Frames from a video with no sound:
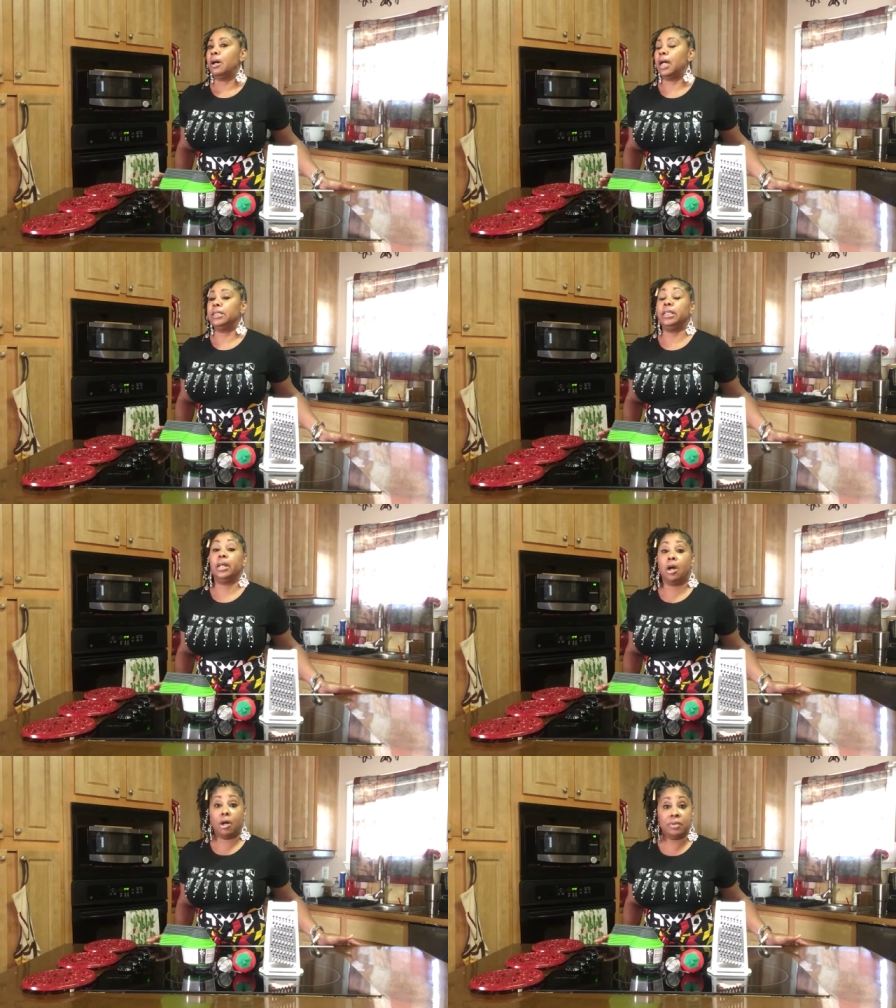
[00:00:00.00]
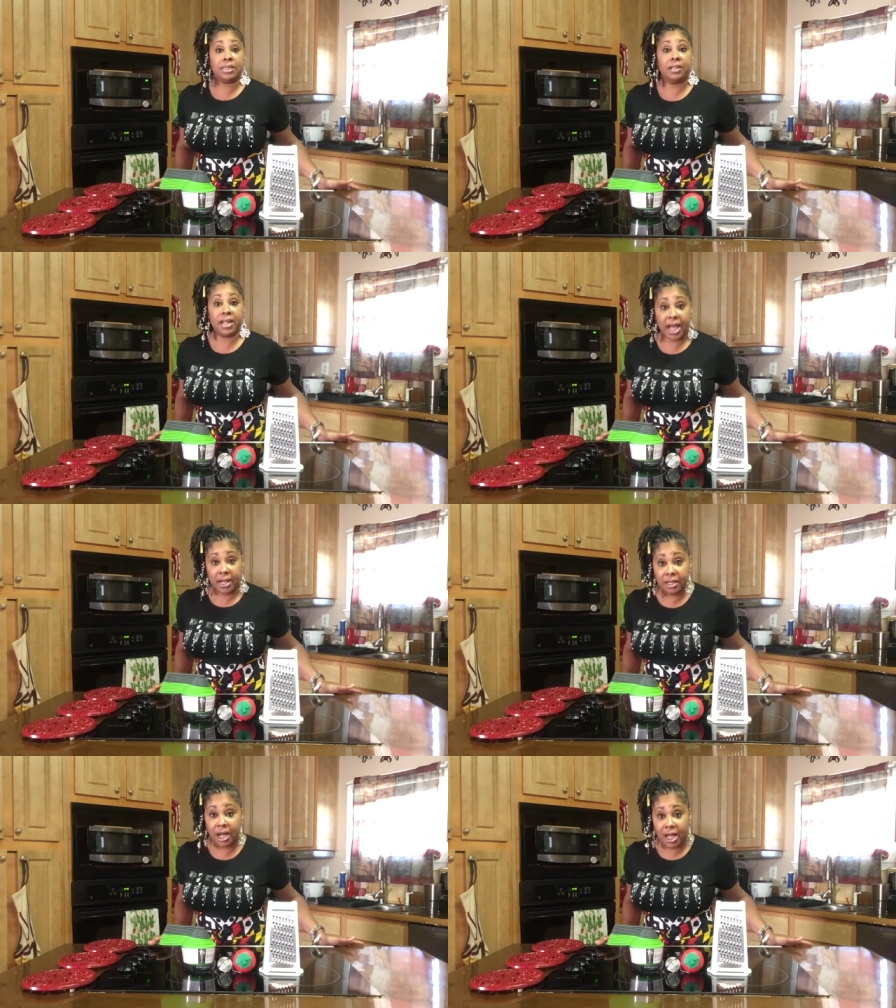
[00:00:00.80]
I did harvest a
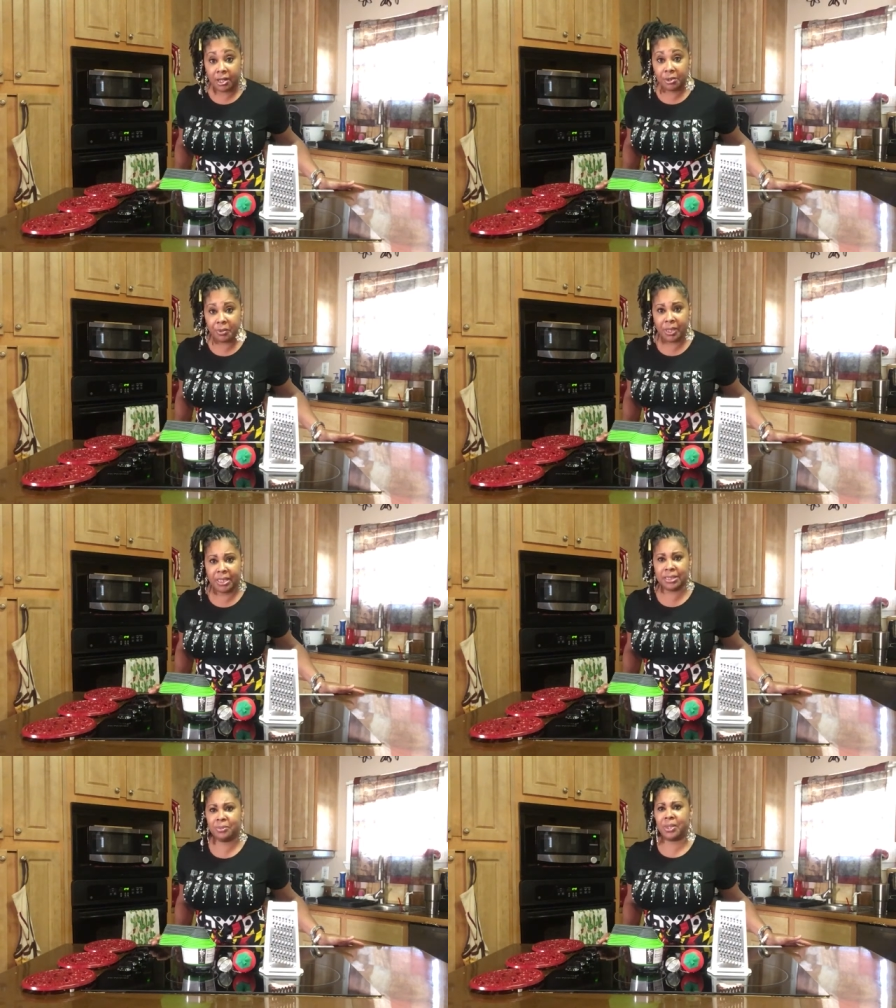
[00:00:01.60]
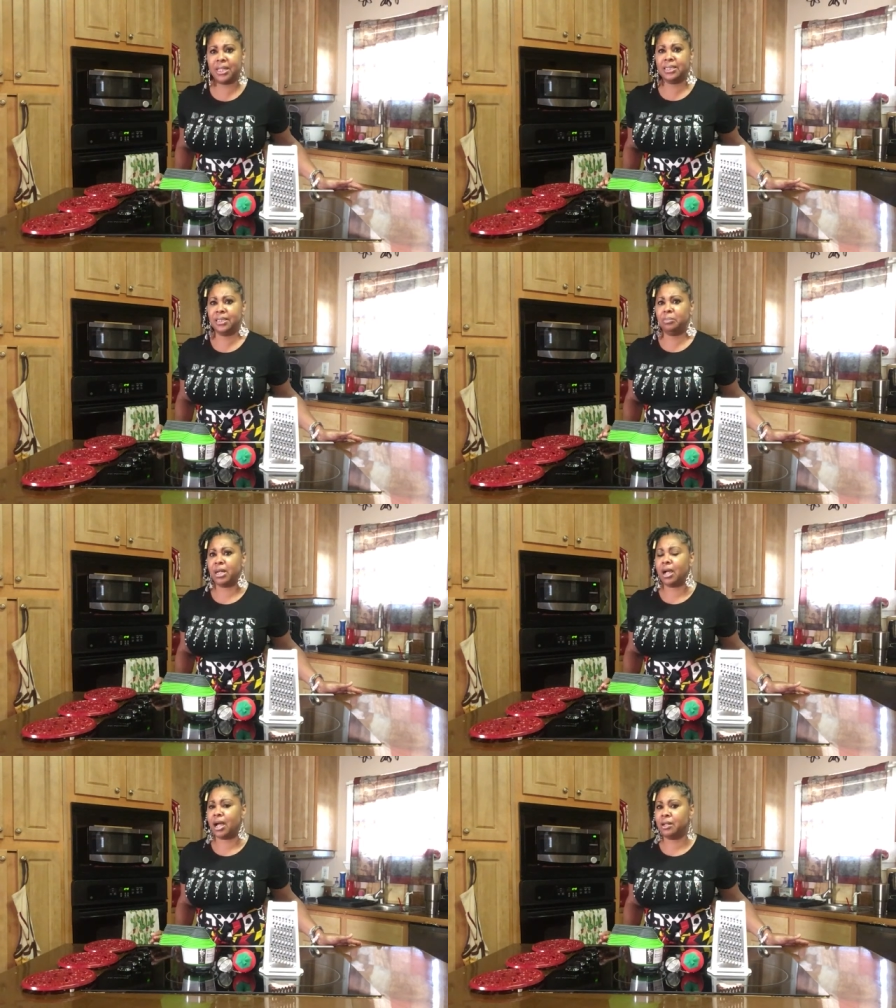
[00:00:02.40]
lot of collard greens, and when I did my
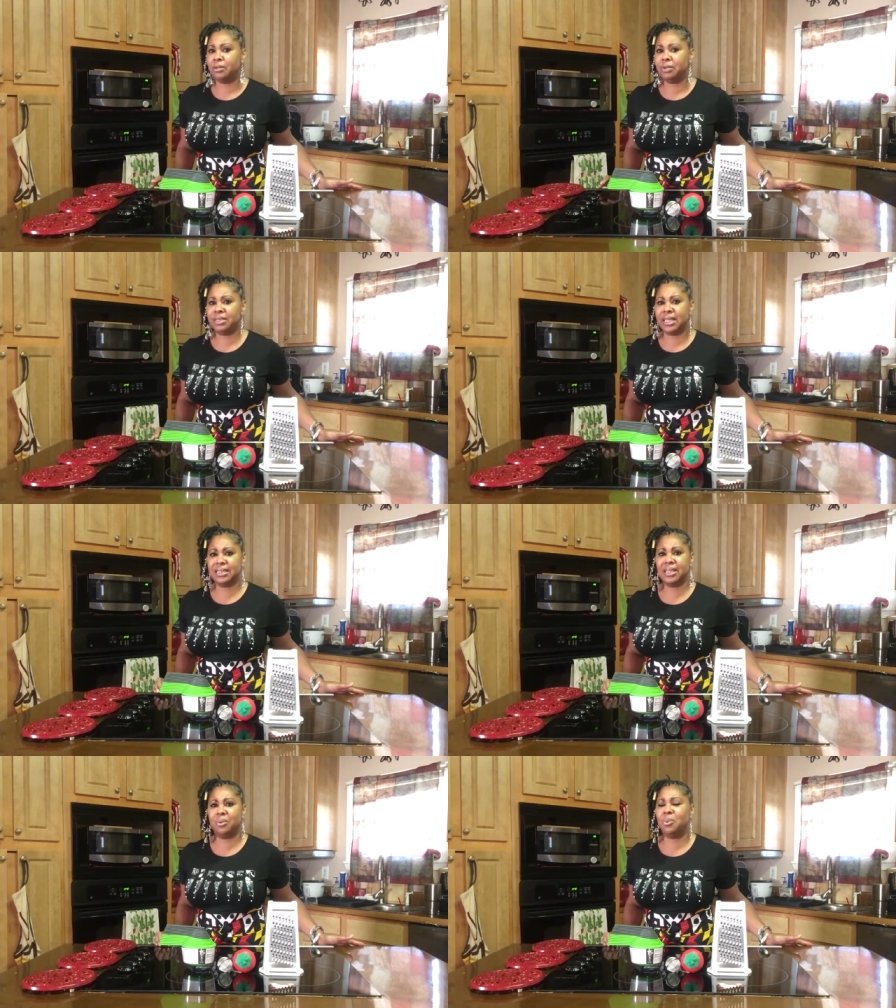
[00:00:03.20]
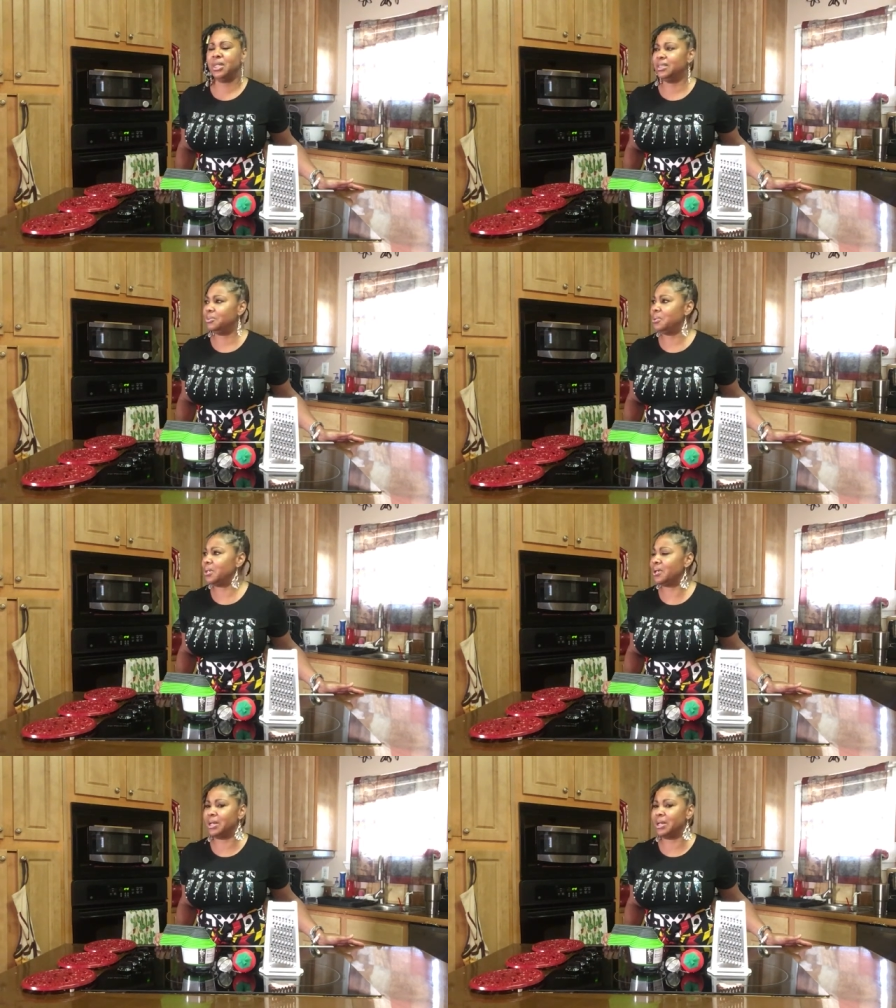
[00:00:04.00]
collard greens, I said, what the world?